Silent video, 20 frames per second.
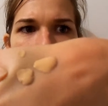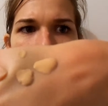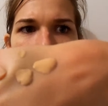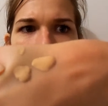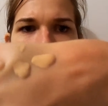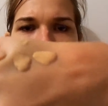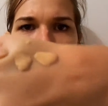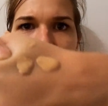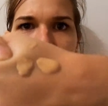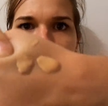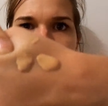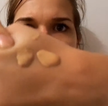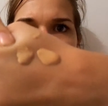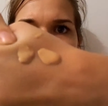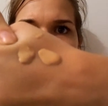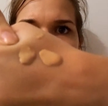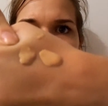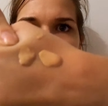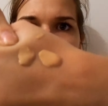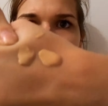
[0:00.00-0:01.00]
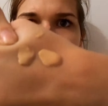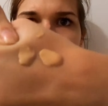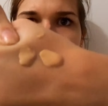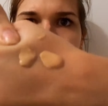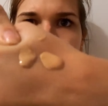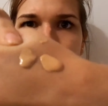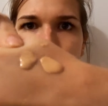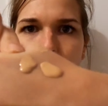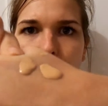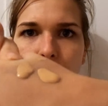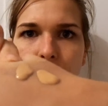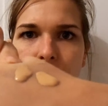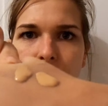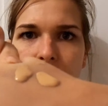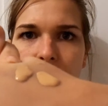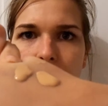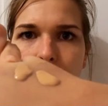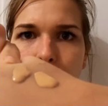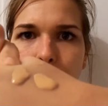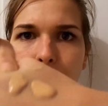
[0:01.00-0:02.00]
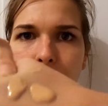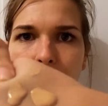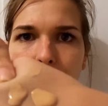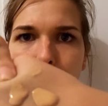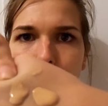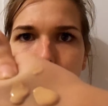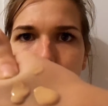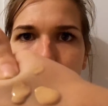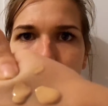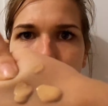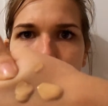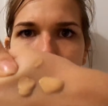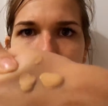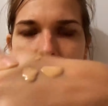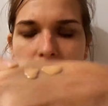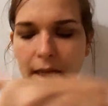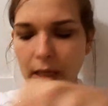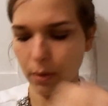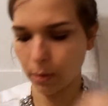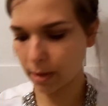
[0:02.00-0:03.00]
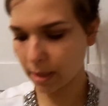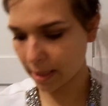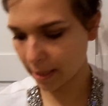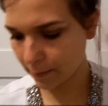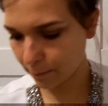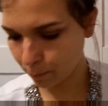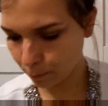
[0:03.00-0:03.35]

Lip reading: a little bit more. It's a bit more liquidy.